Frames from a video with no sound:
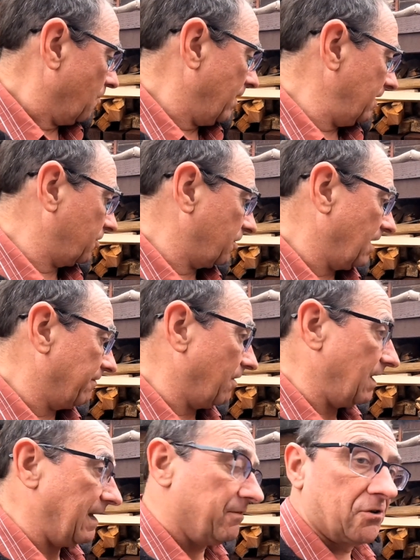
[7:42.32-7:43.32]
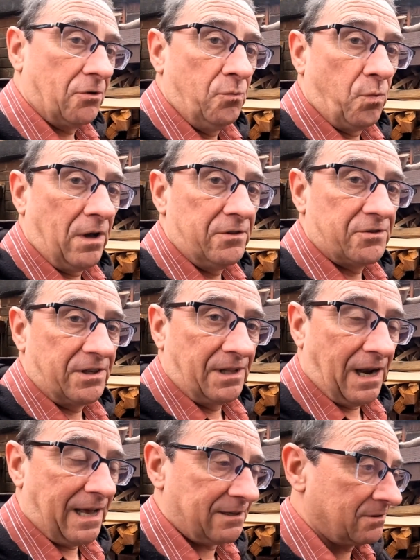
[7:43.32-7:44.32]
which I've only ever done once in
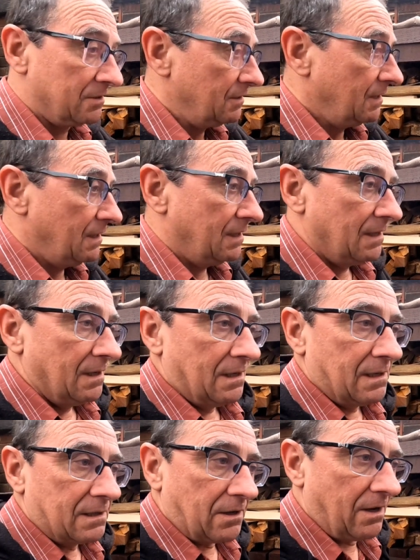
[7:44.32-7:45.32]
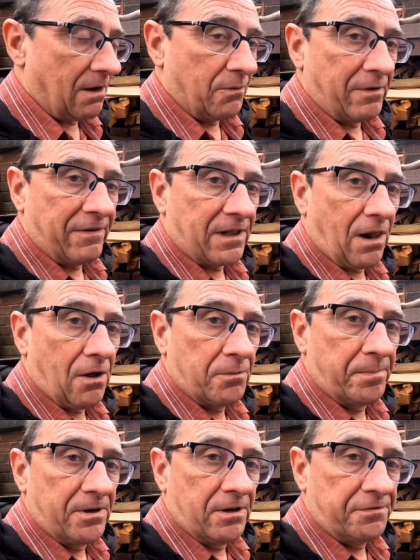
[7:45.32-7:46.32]
the last, I don't know how long we've had a
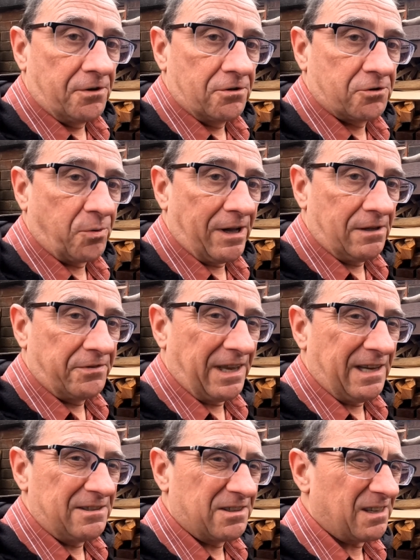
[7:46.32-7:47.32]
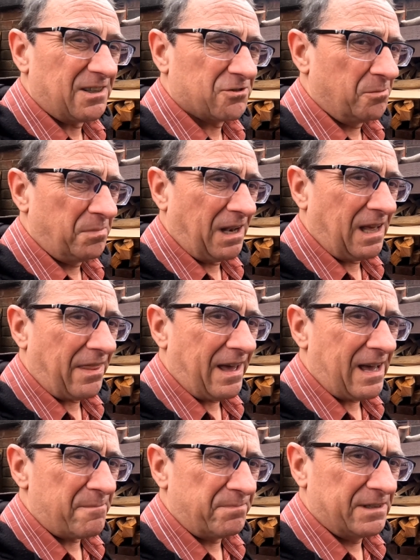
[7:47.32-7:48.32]
log burner for, twelve years is it, something like
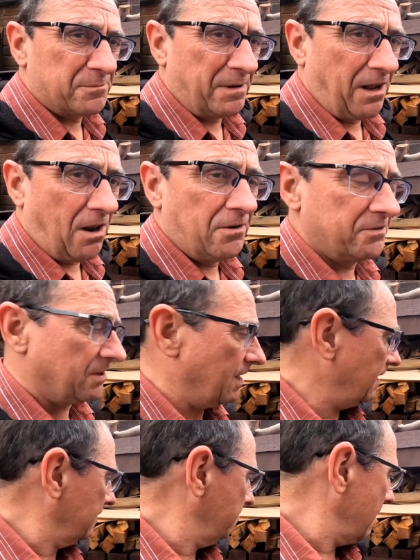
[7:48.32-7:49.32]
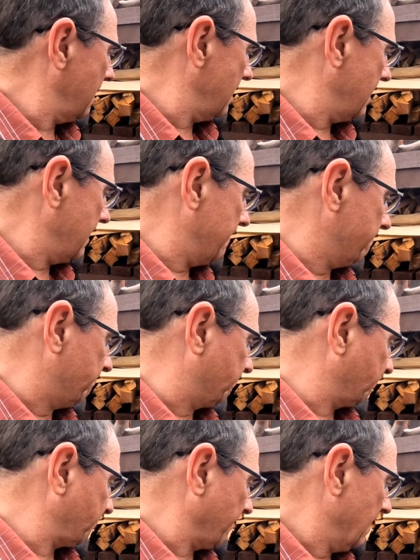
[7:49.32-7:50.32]
that. It's been a long time. Um,
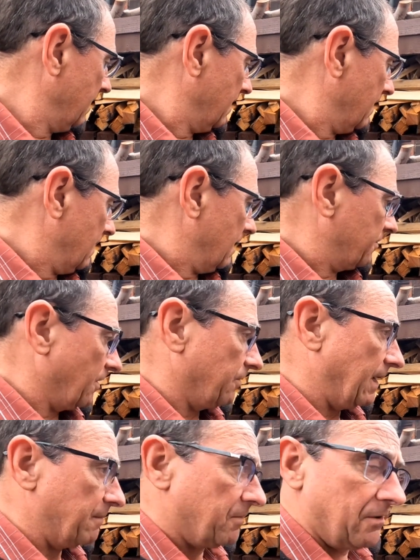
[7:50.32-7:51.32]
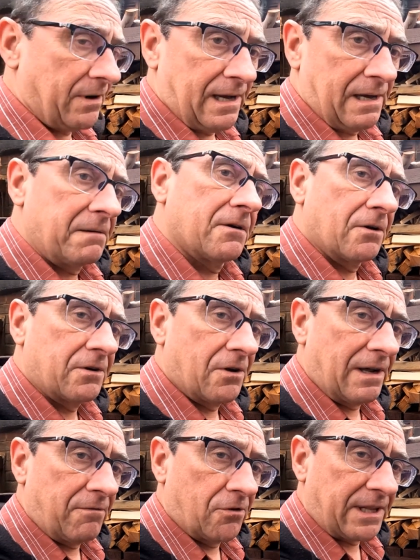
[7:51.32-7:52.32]
so yeah, I'm going to uh, going
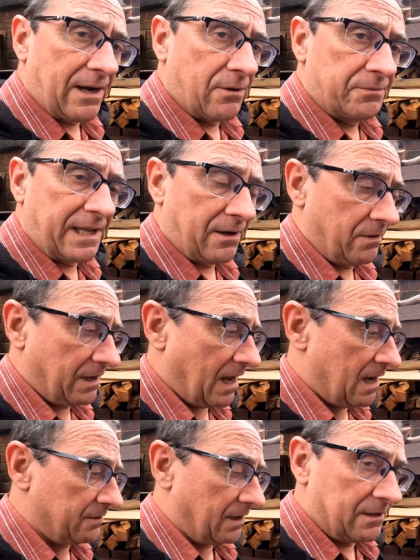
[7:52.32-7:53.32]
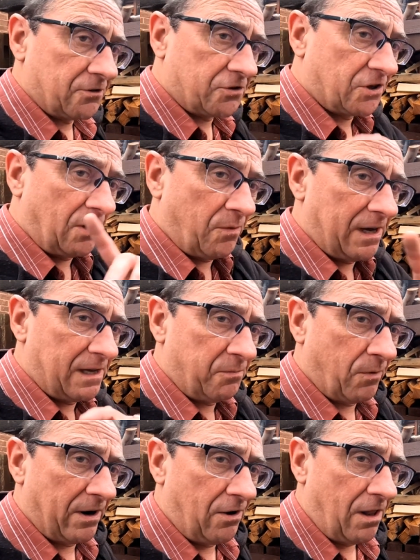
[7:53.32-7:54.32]
to have a look down down the garden. I'll just show you where
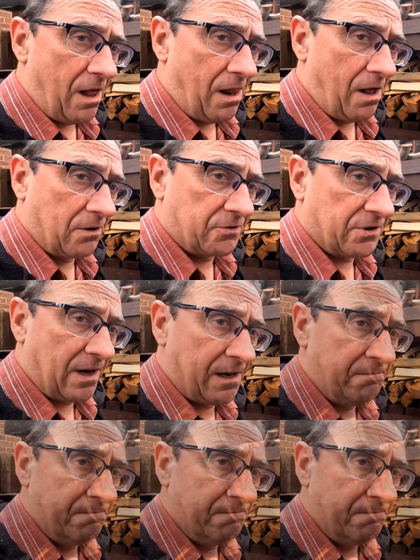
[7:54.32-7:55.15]
where all our logs are.